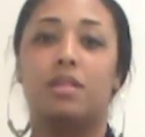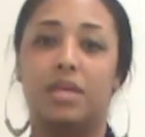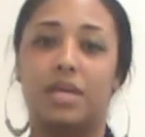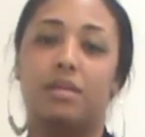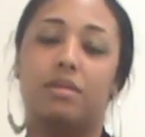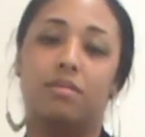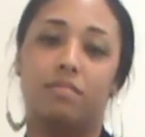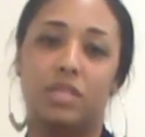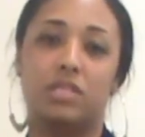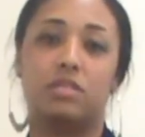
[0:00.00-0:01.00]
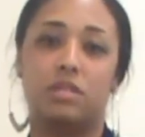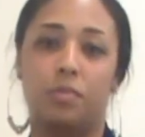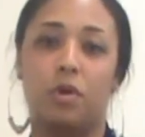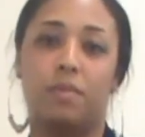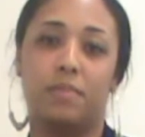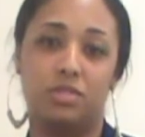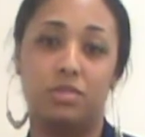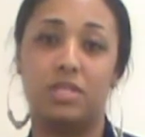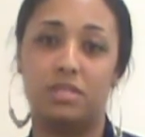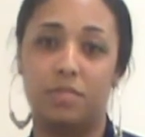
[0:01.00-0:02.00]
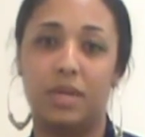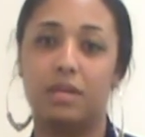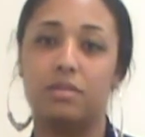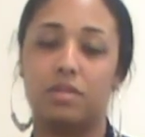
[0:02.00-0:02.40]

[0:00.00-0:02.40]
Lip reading: then this is the program that you need to be in.